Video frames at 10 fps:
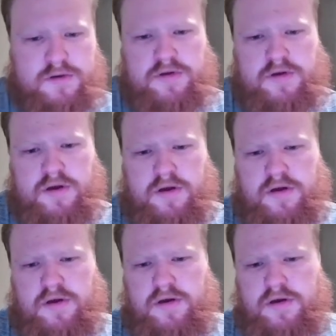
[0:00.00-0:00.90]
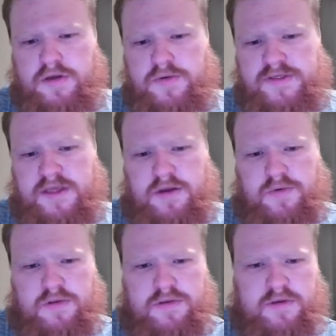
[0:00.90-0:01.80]
Do I take
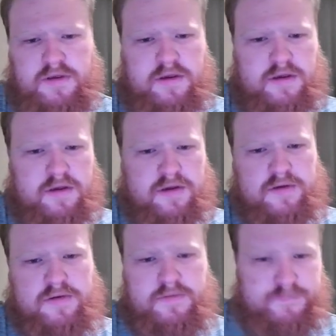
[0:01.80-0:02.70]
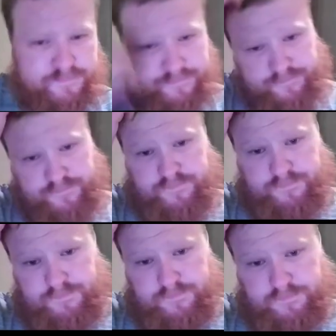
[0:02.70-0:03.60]
with the...
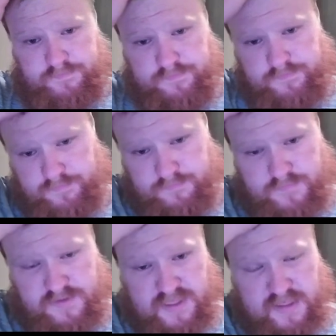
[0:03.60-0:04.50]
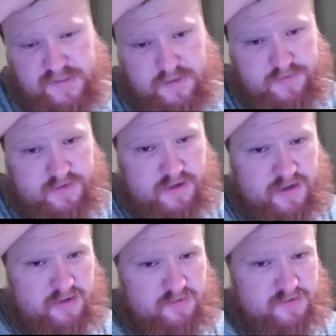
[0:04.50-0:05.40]
can't take with the
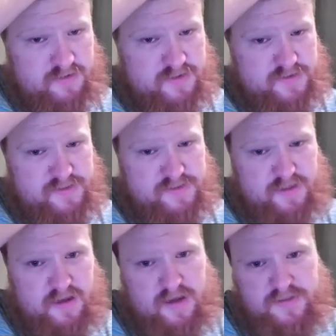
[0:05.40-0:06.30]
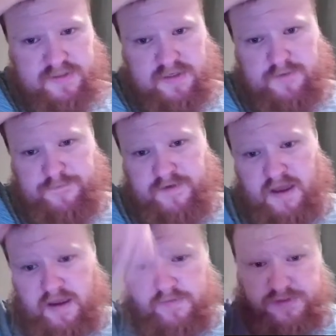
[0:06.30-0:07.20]
knight because he's got
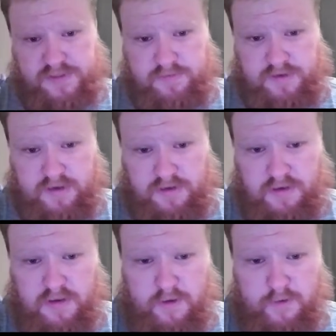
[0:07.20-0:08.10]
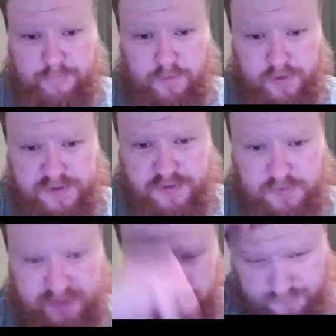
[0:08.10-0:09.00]
e5, which is going to be a fork, so we'll
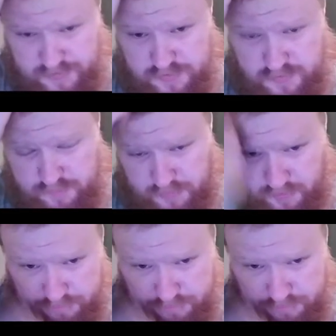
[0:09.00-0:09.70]
take with the pawn.